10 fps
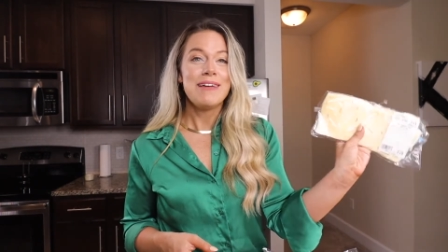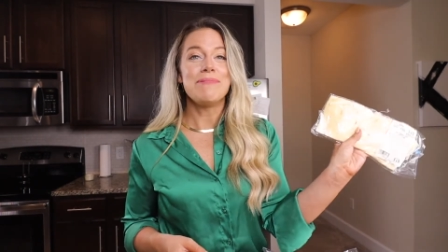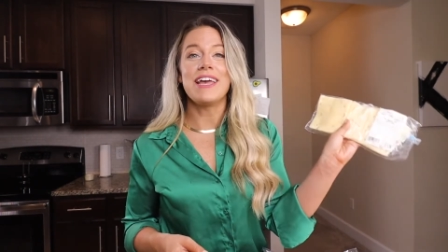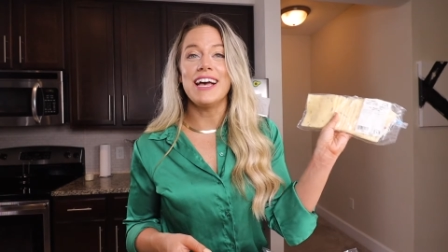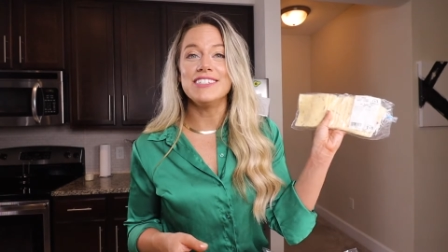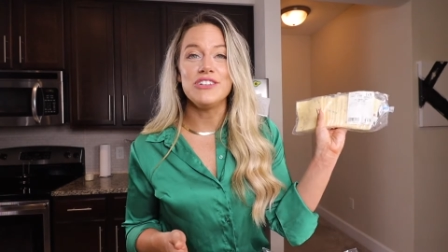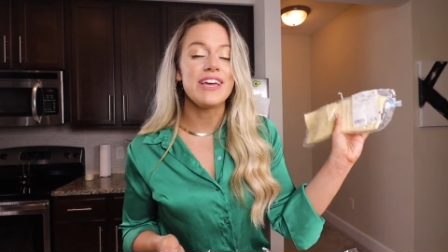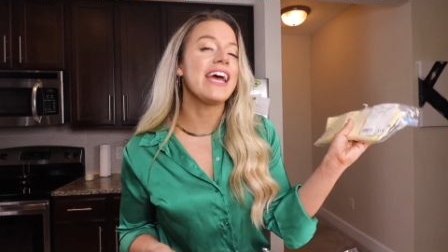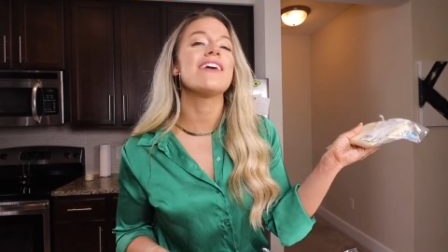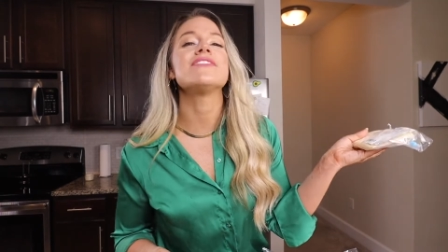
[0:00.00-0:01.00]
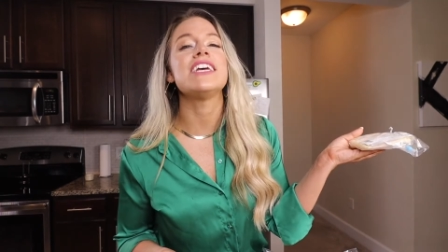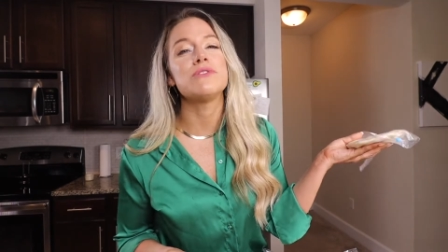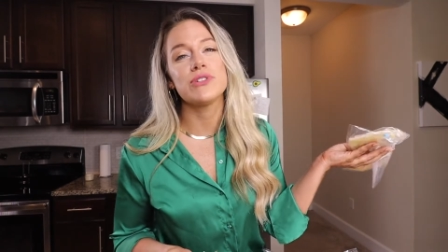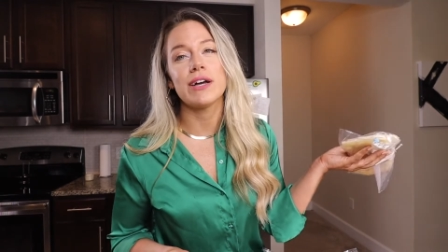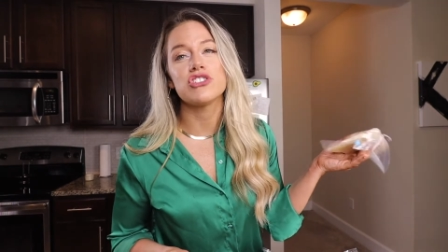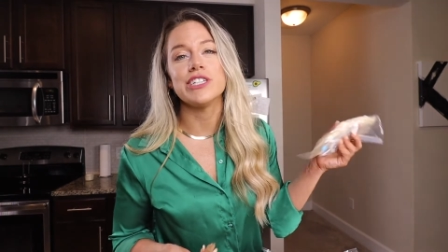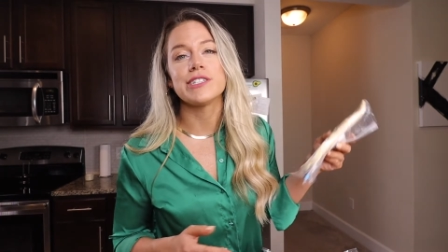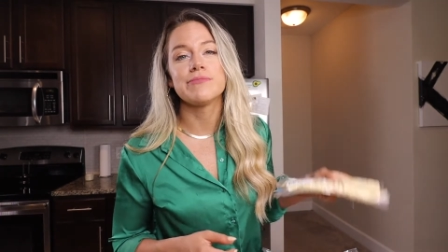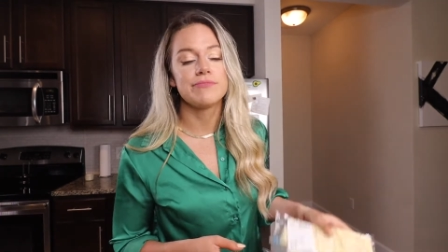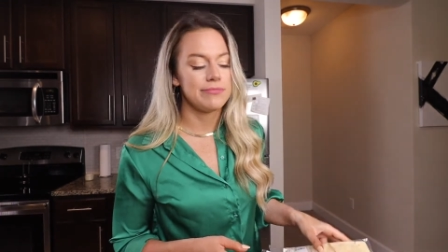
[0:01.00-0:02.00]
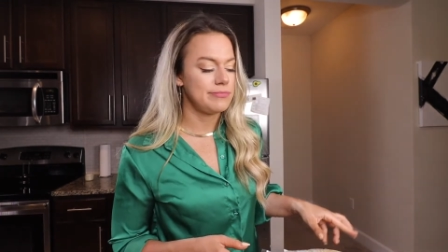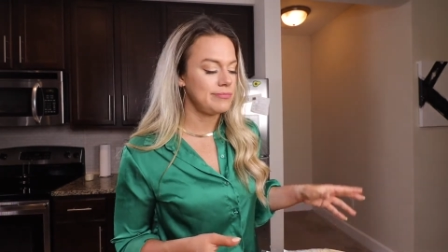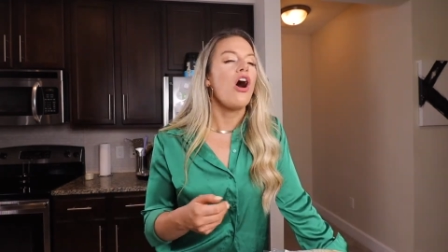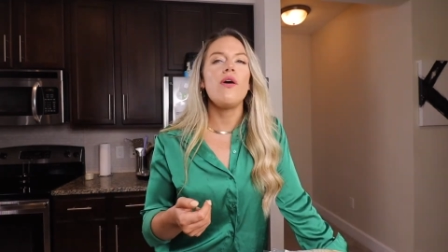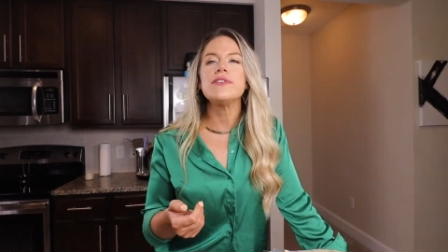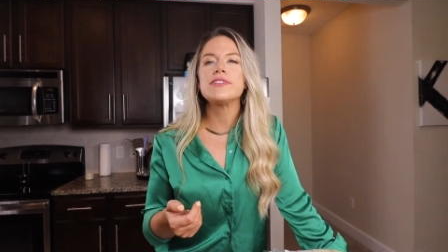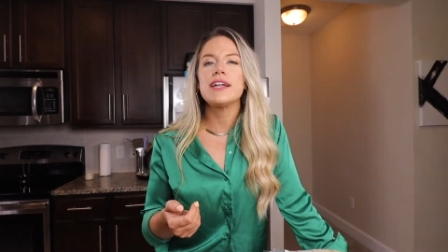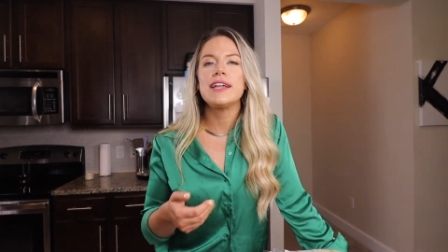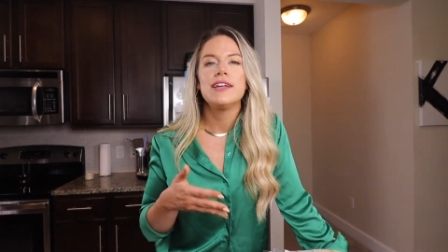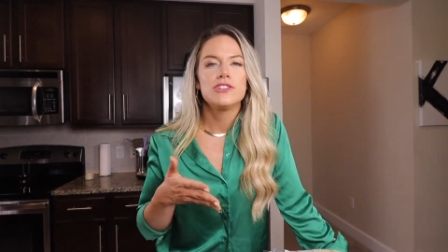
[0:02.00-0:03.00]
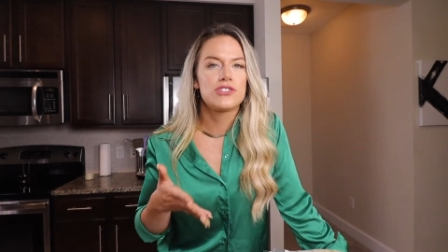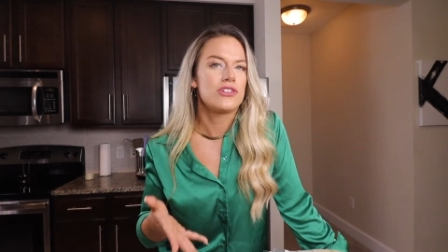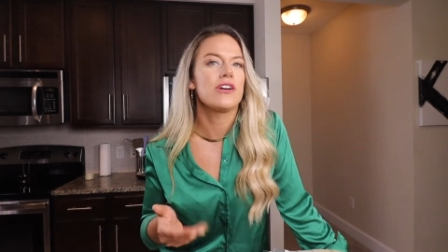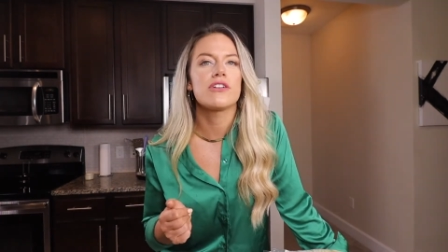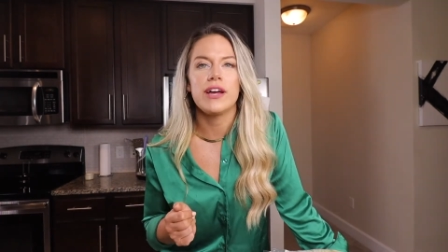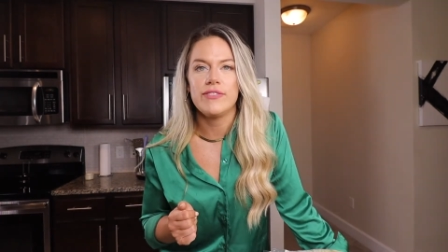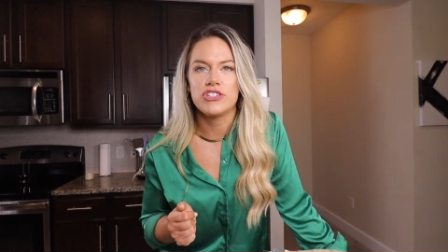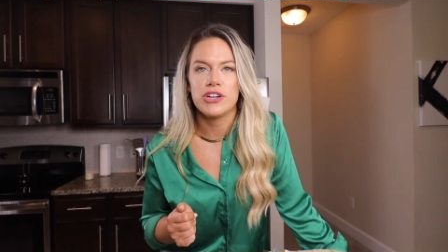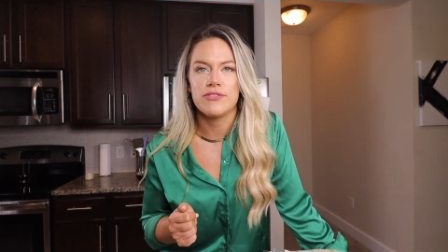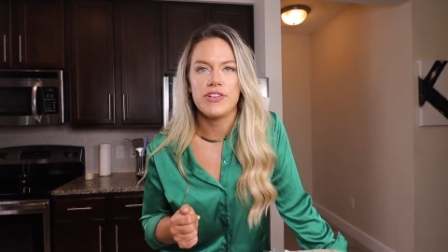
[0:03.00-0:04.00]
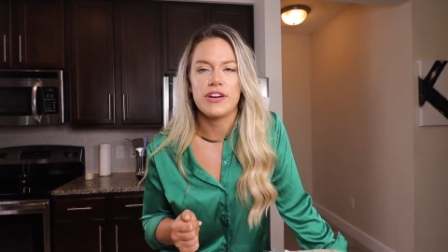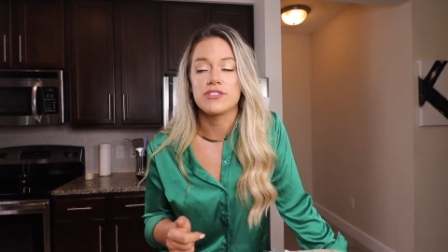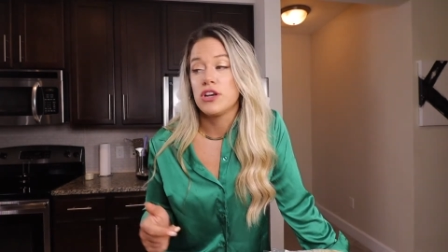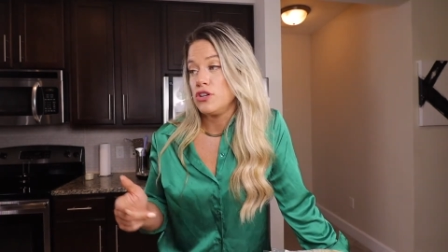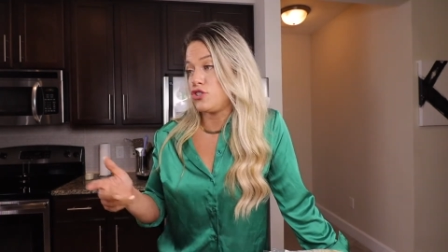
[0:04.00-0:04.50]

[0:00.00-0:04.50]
because you can't have a sandwich without cheese all of a sudden started craving chicken fingers.